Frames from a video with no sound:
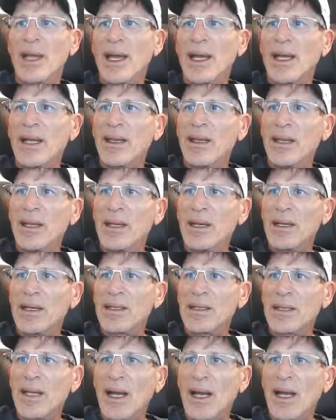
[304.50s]
the
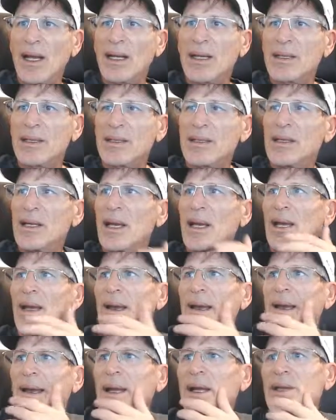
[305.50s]
stocks
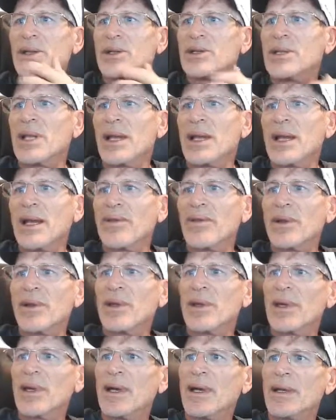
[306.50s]
and just like
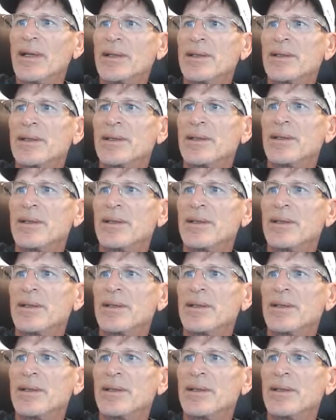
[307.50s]
everything else.